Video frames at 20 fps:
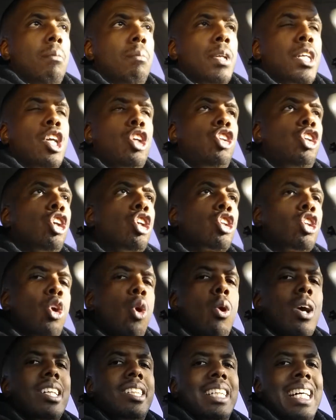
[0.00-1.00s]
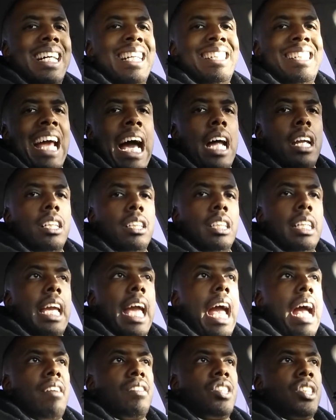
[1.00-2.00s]
Because you're going to undoubtedly
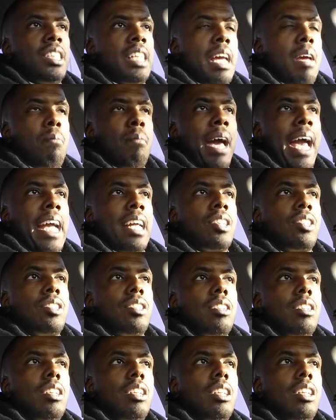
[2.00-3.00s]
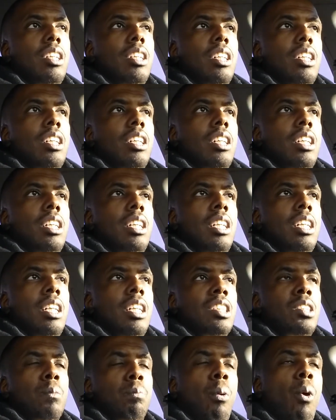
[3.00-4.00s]
have setbacks.
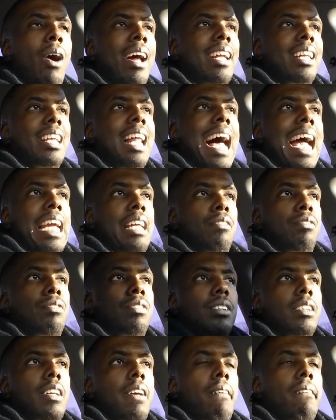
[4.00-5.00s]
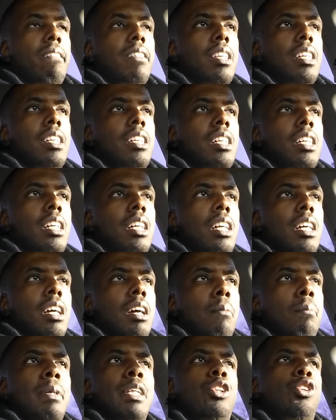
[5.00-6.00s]
It's a part of life.
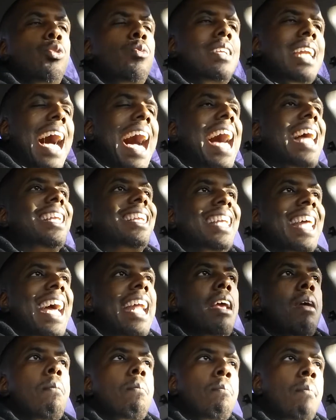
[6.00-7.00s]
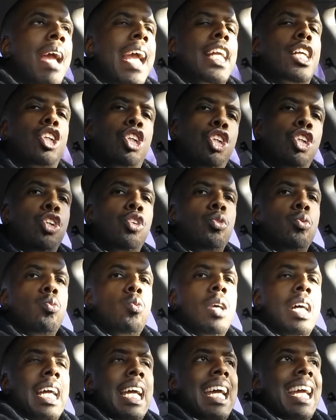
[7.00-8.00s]
But do not let it make you
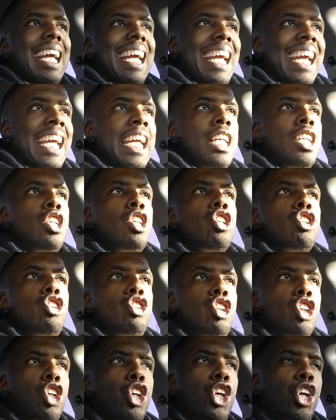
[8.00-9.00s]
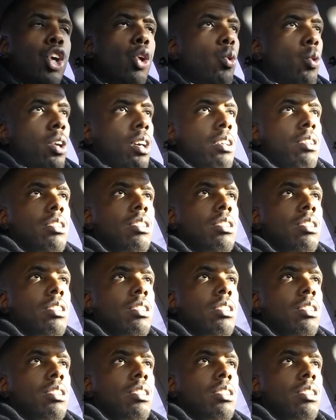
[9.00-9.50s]
insecure.